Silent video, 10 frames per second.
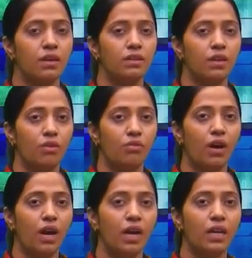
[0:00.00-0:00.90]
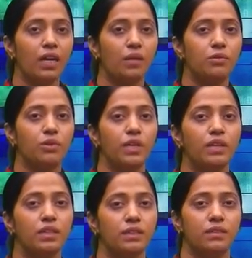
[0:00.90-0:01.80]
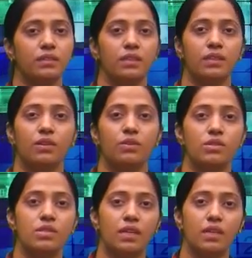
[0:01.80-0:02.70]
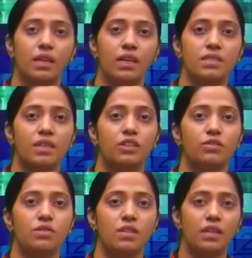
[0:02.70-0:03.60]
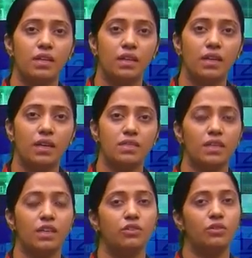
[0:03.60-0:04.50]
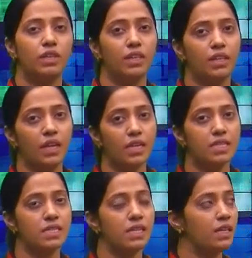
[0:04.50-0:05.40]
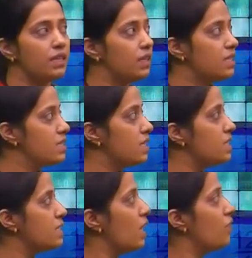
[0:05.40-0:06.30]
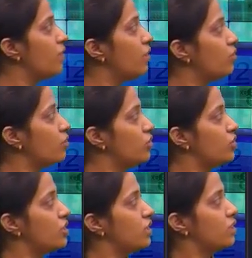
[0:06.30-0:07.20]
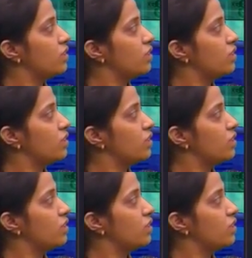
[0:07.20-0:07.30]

Now why I am doing this? Cosec x into sec x into dx. This is our question.